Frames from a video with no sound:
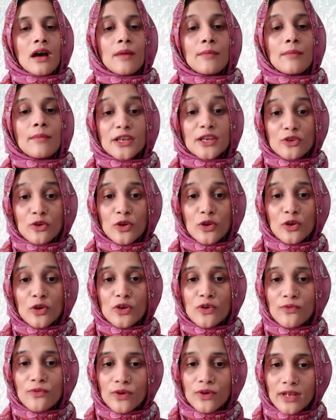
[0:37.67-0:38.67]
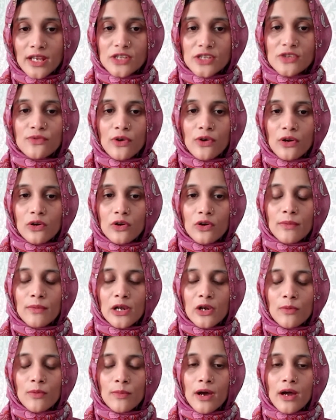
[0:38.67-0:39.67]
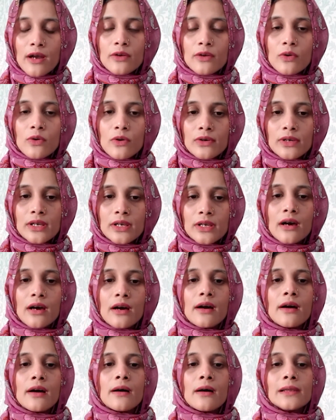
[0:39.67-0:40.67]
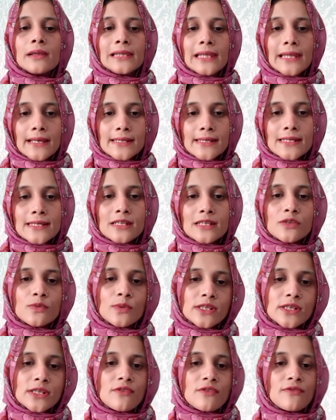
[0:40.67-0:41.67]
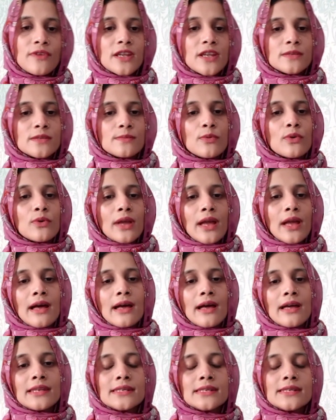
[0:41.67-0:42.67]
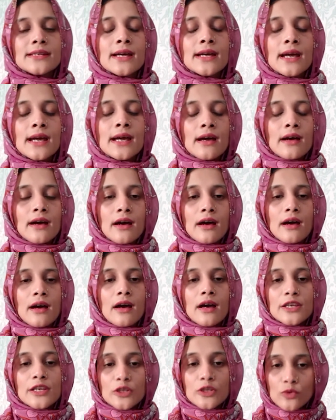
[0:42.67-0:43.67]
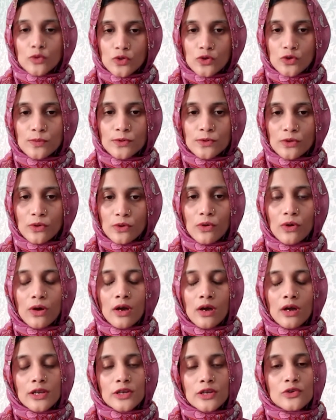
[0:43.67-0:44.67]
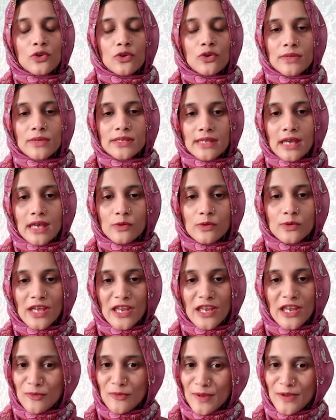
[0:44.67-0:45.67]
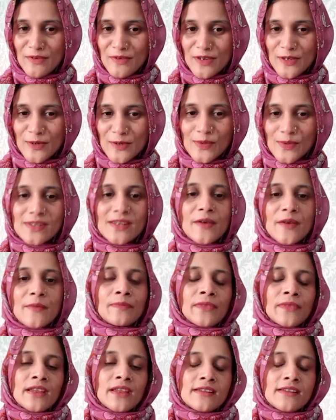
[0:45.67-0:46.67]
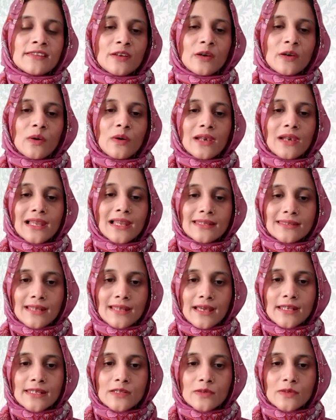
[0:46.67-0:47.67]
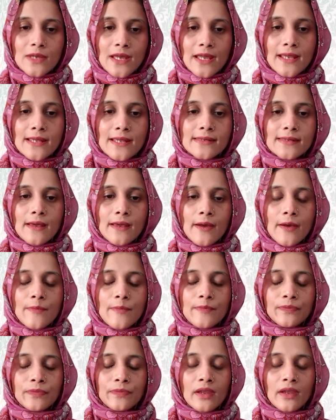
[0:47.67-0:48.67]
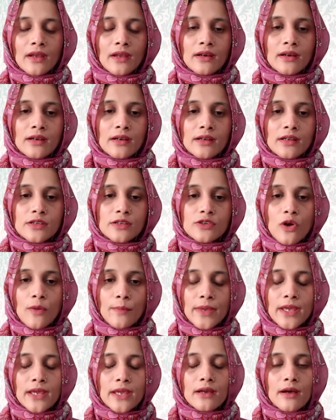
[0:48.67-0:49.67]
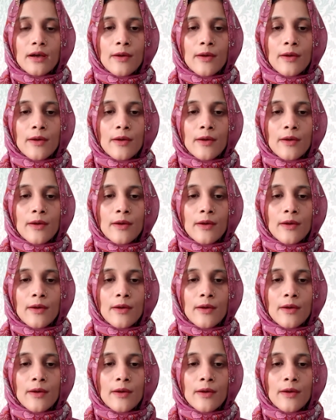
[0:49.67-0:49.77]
Make sure you don't forget to follow Menlo Park on LinkedIn, Twitter, Facebook and YouTube so you don't miss out any of my videos. So let's start today's topic.